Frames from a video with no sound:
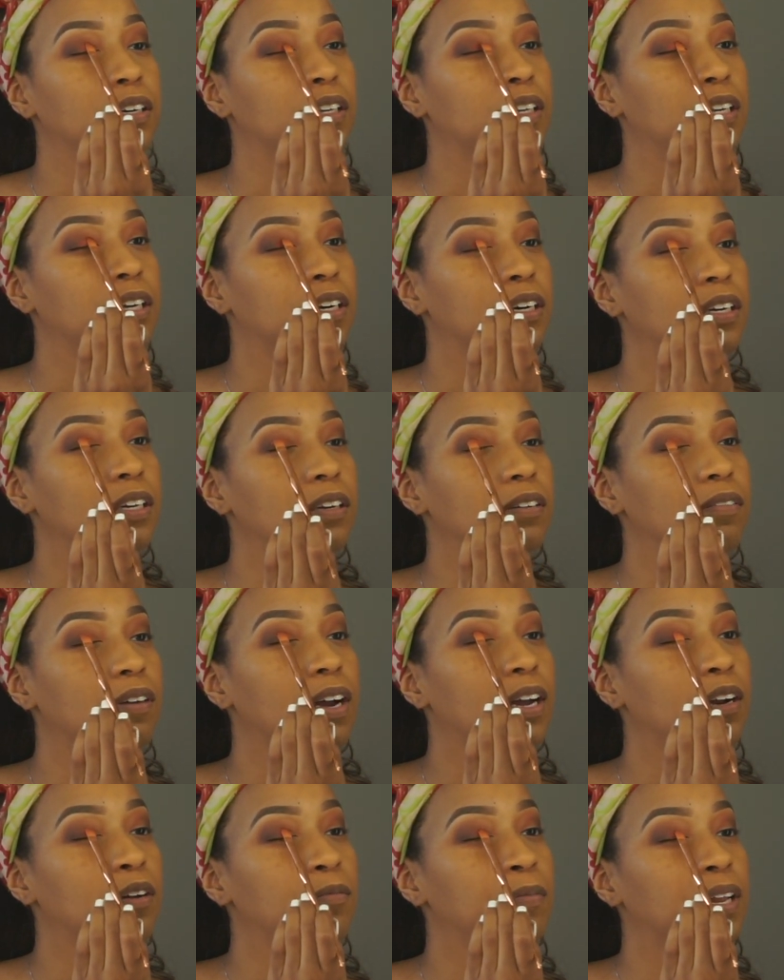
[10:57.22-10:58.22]
literally
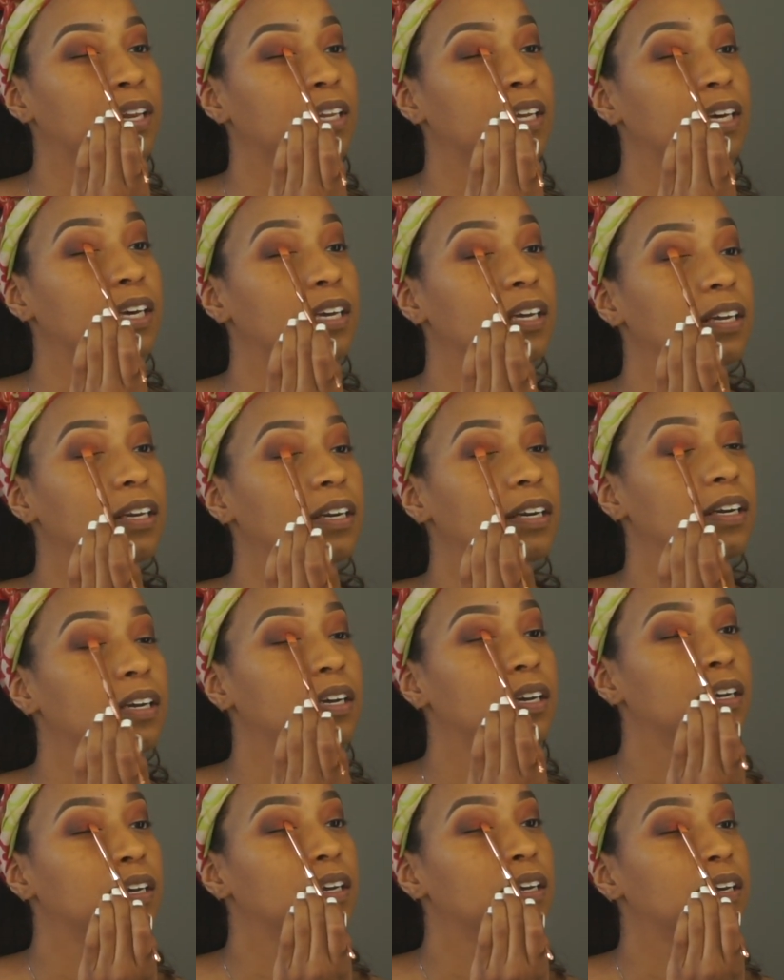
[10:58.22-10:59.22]
right on my lid.
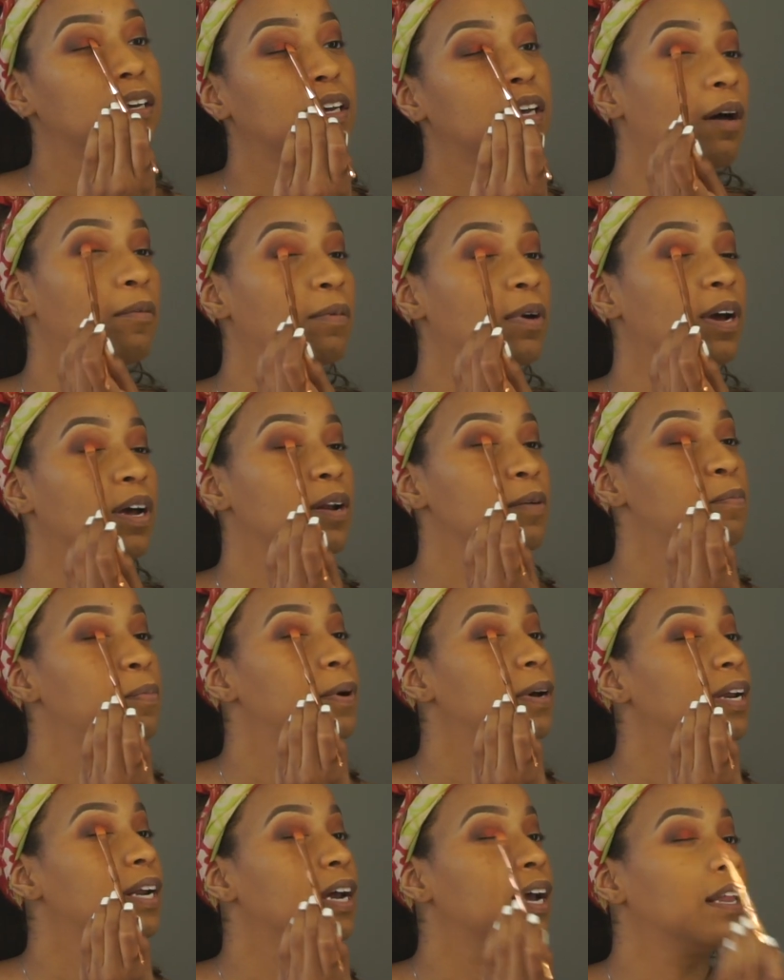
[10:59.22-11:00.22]
I'm gonna
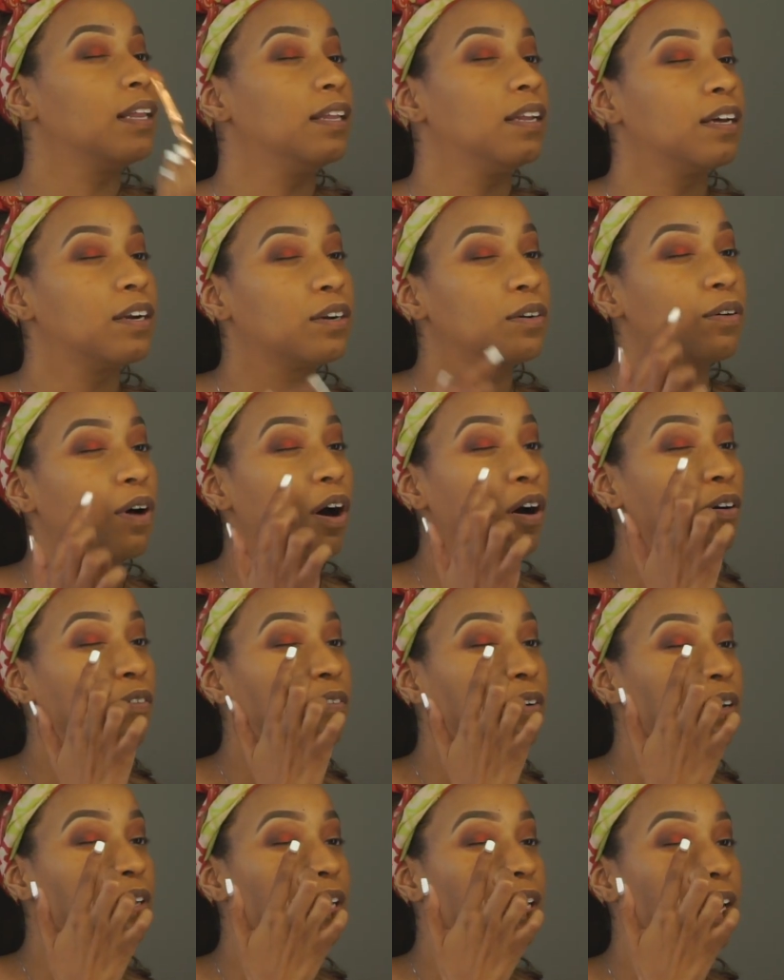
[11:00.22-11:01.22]
put it a little
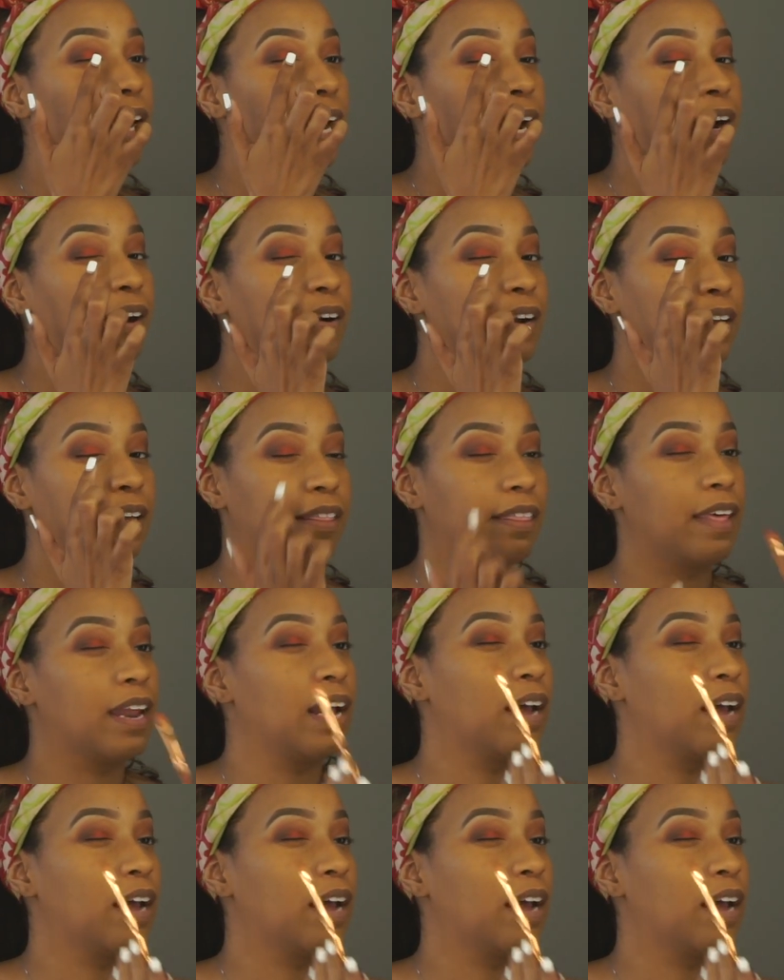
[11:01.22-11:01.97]
over the area that